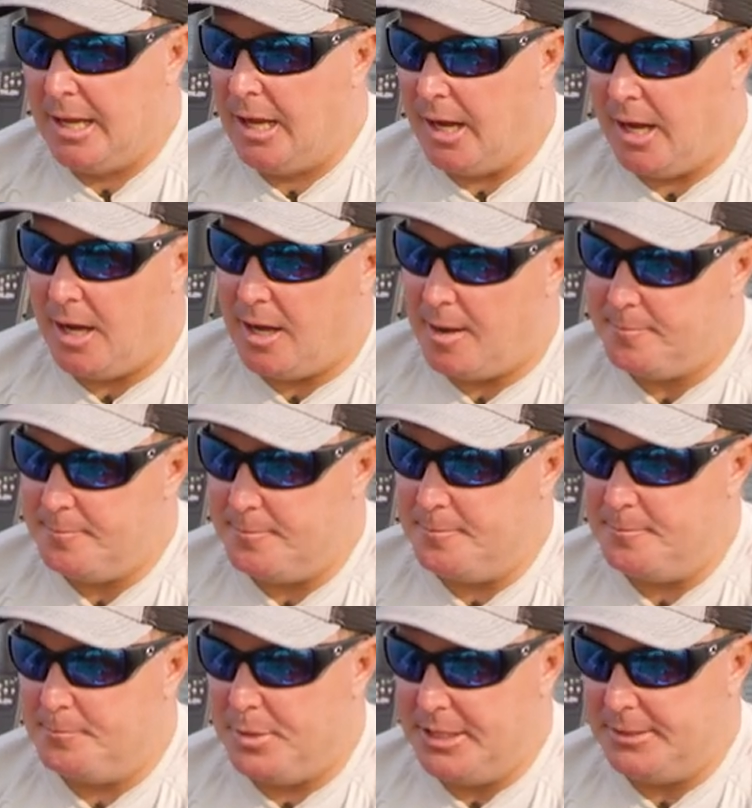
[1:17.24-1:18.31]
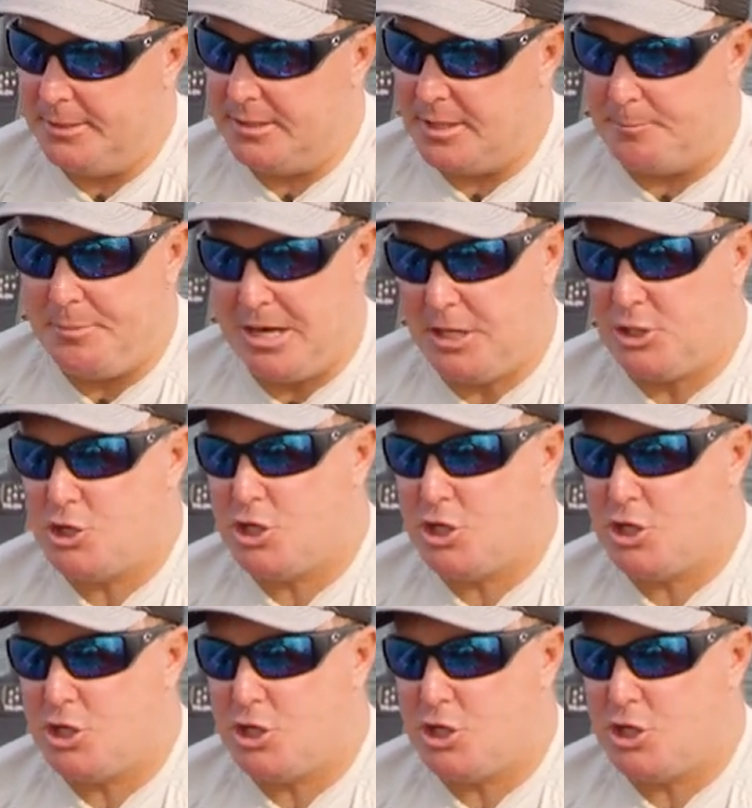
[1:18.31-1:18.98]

Um, but the pink